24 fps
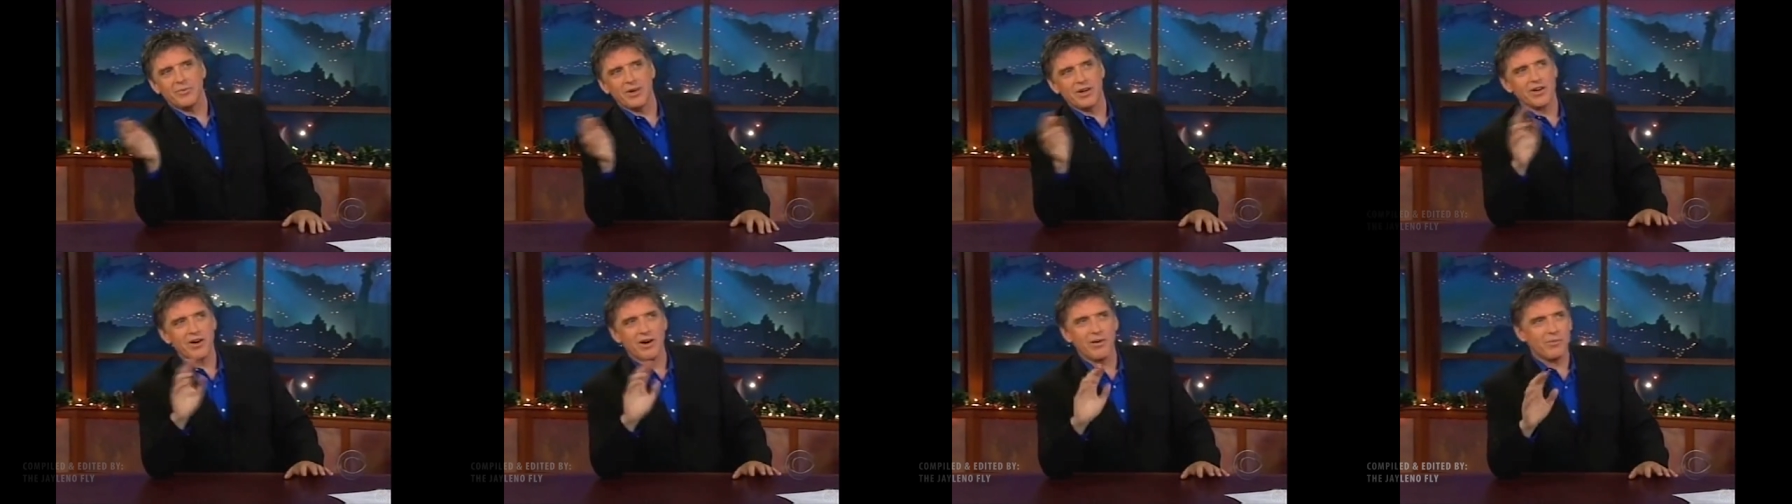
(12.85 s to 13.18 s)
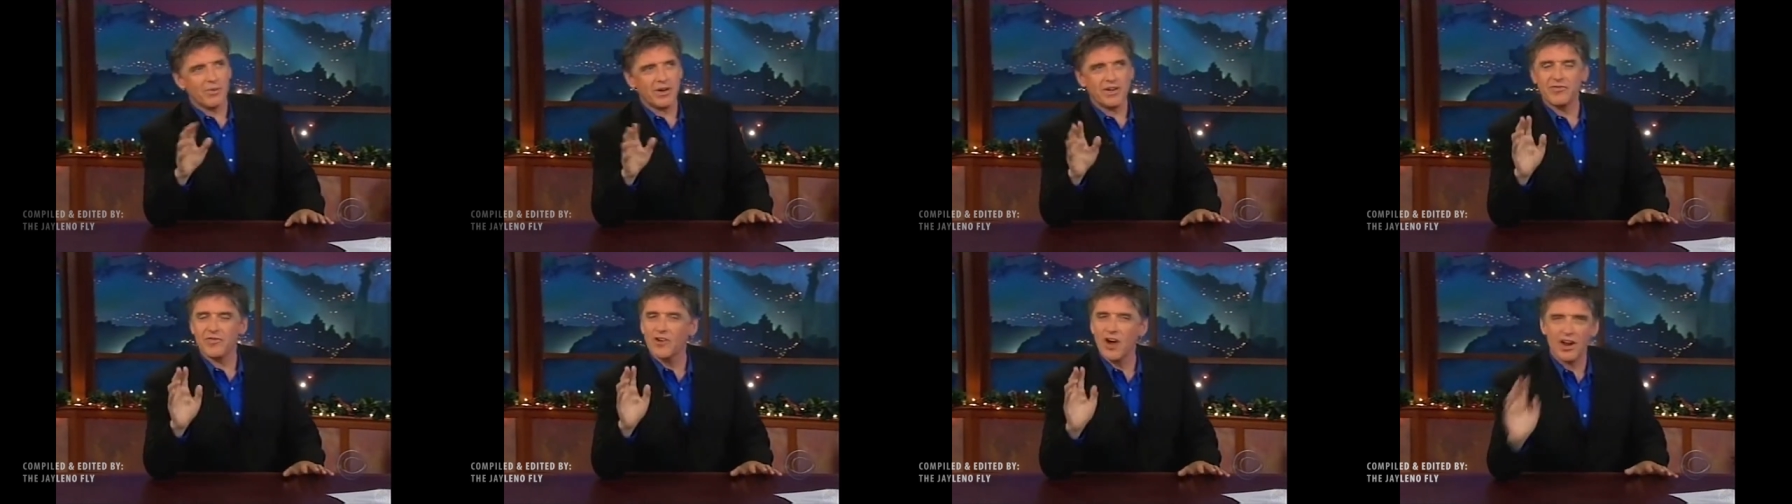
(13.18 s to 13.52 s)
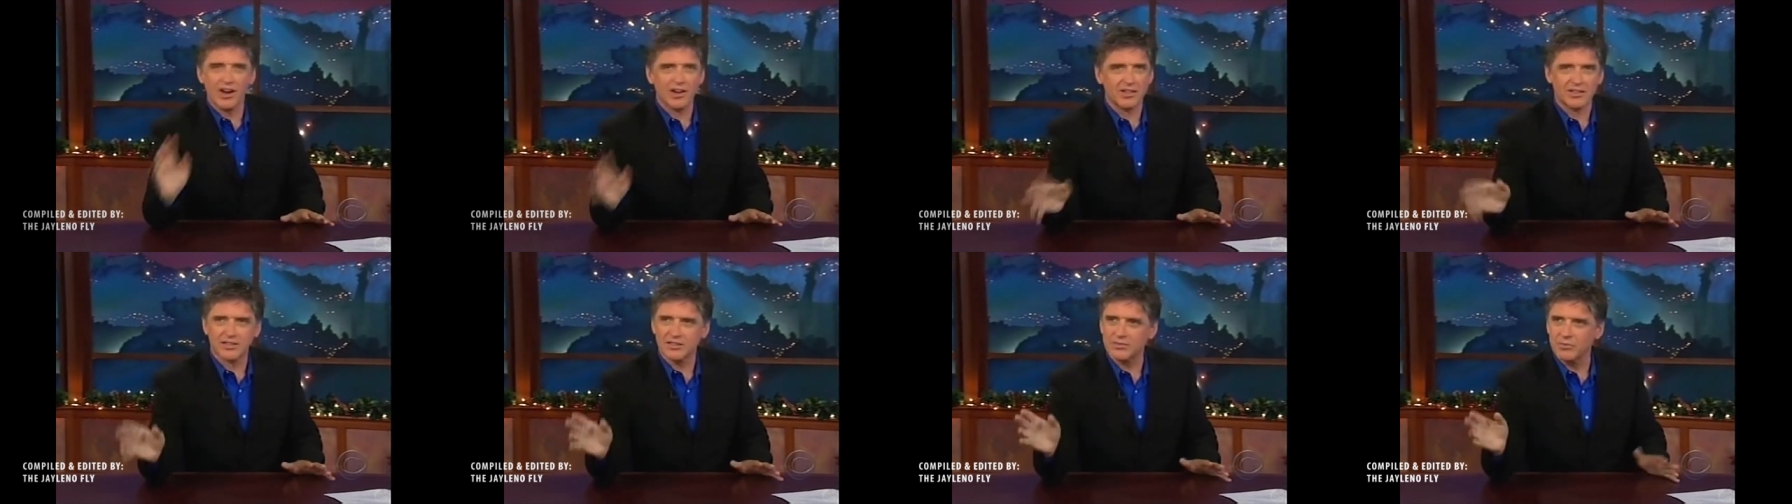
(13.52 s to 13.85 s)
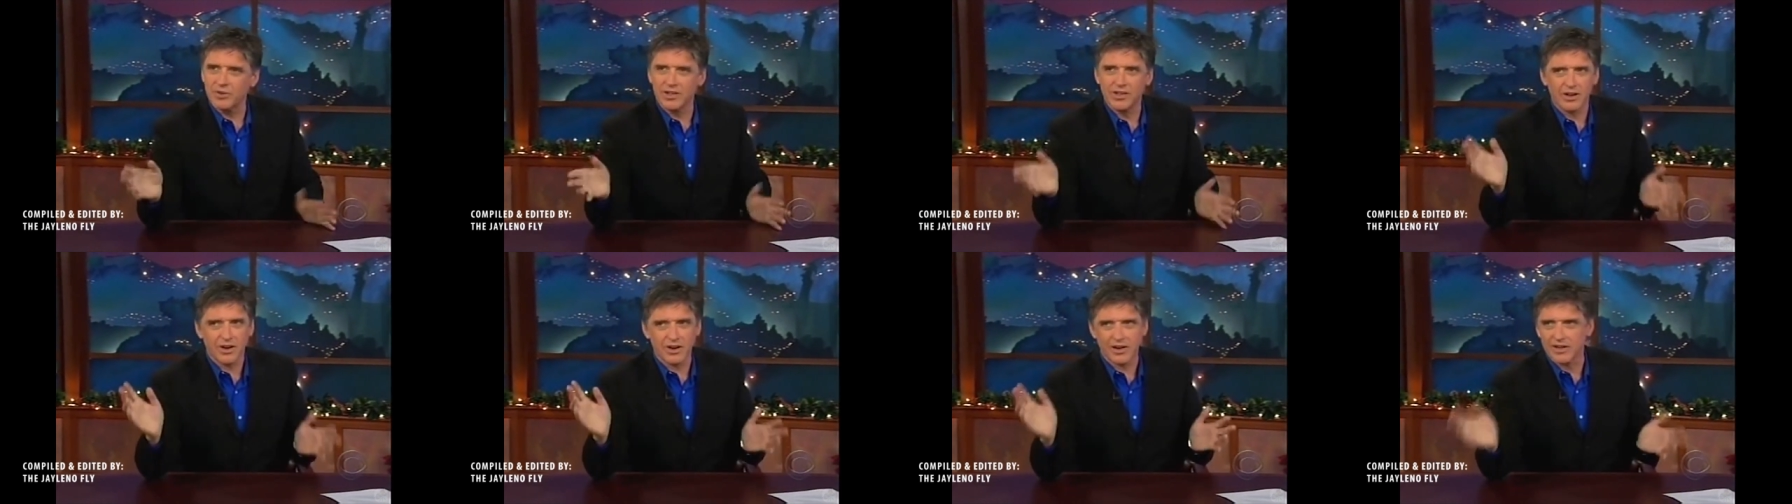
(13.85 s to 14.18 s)
we got, we've got to,
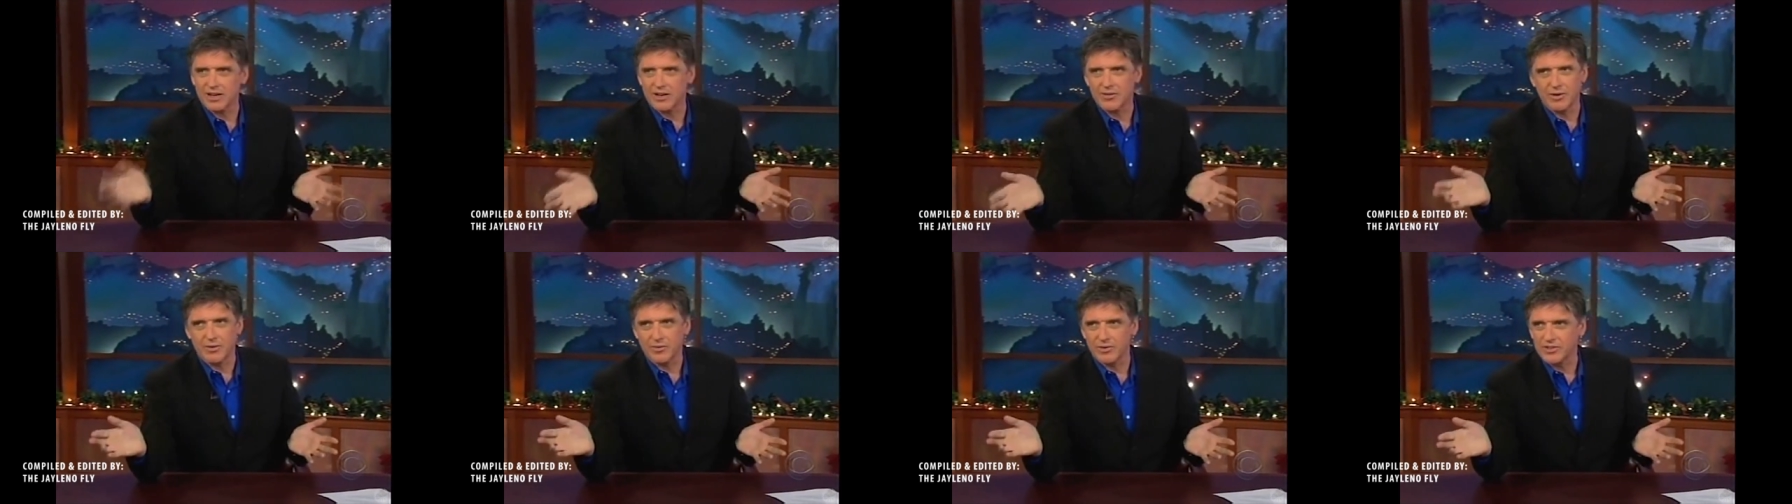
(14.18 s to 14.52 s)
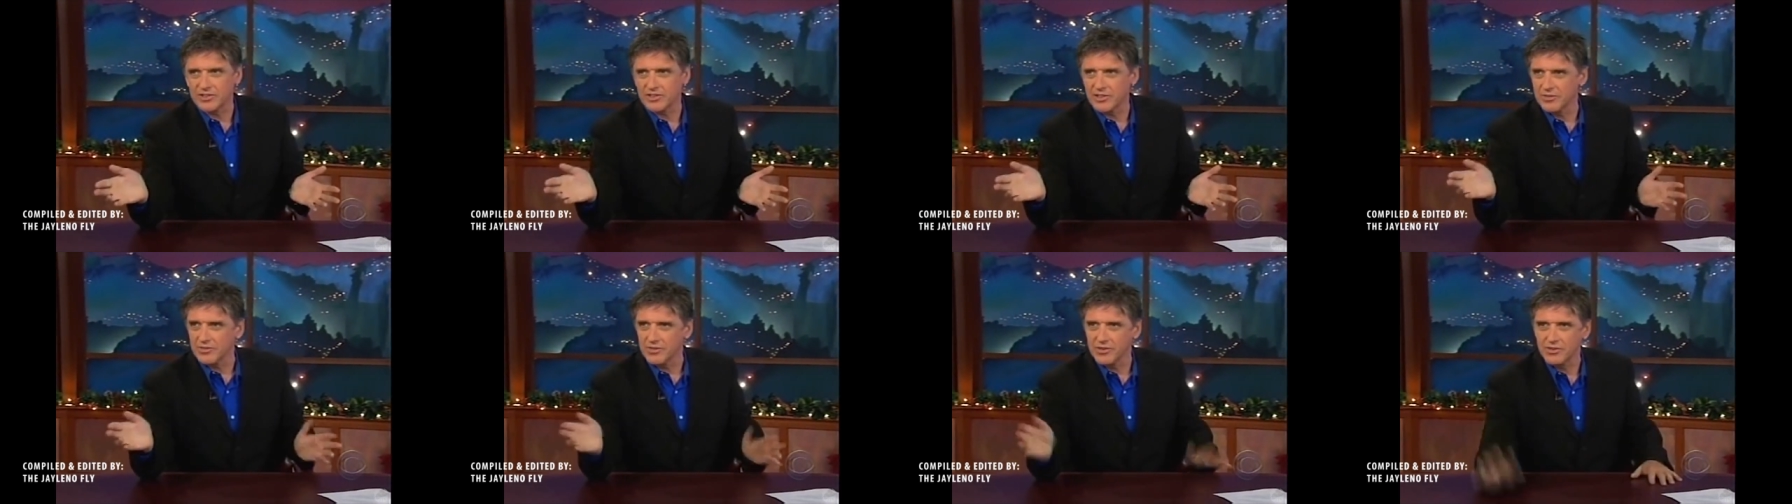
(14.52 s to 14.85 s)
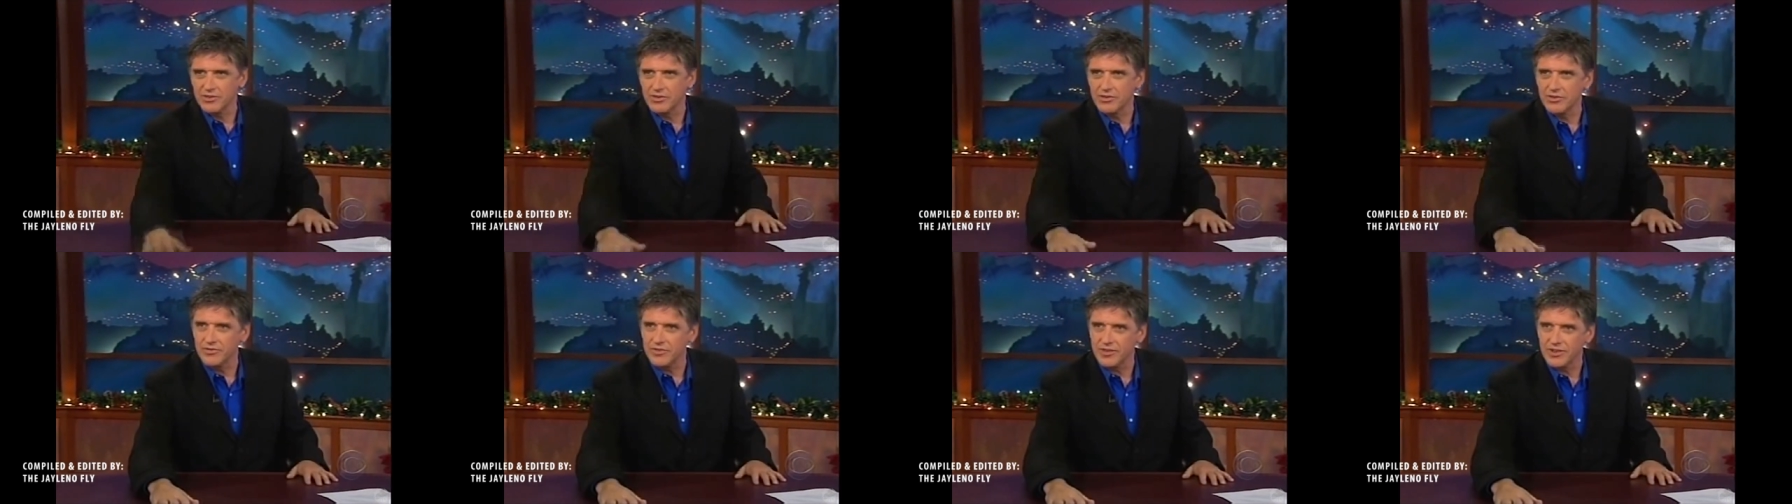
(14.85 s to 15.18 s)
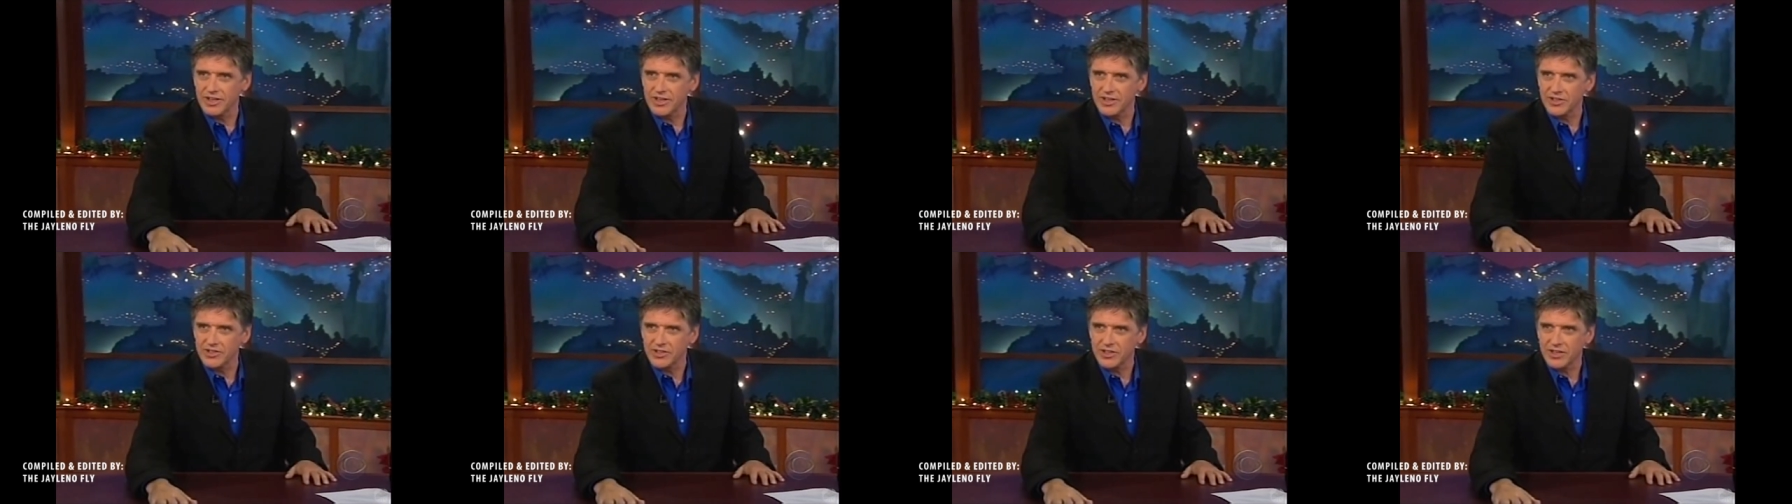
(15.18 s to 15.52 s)
we got to come up with something new for
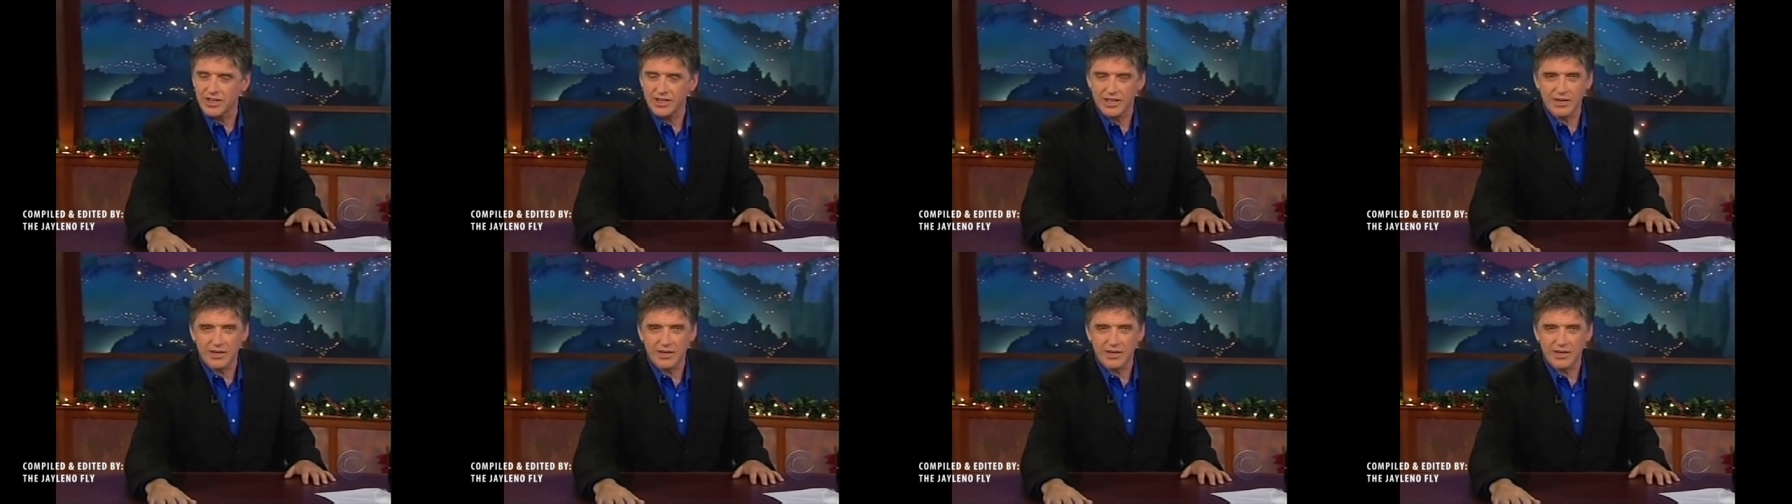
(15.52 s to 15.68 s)
next year.